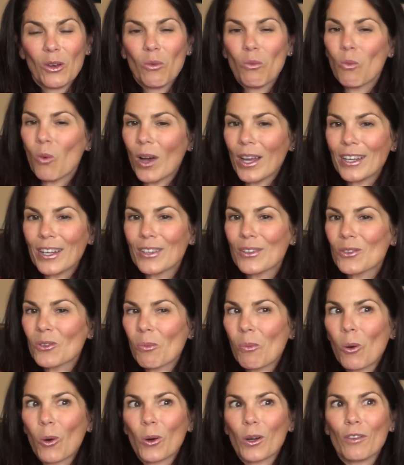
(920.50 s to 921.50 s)
What
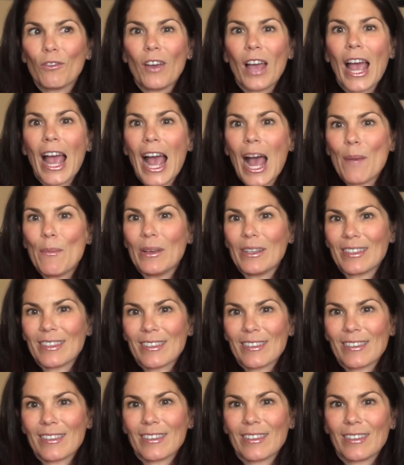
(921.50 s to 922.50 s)
supportive
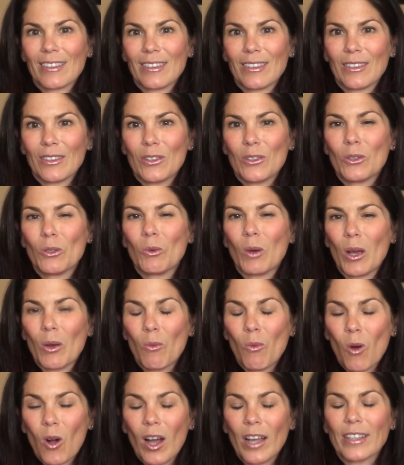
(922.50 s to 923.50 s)
habits do I
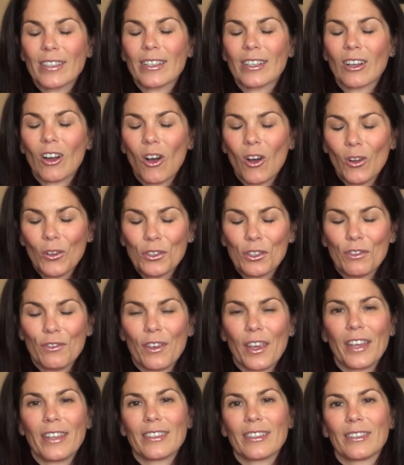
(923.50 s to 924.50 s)
want to
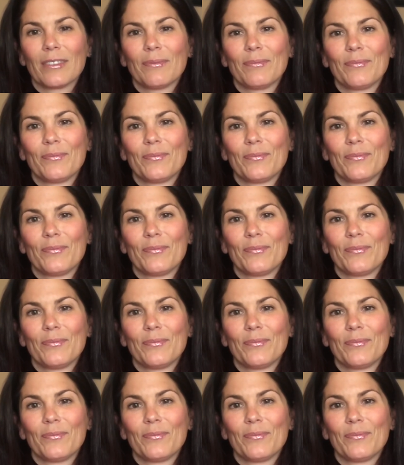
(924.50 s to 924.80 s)
cultivate?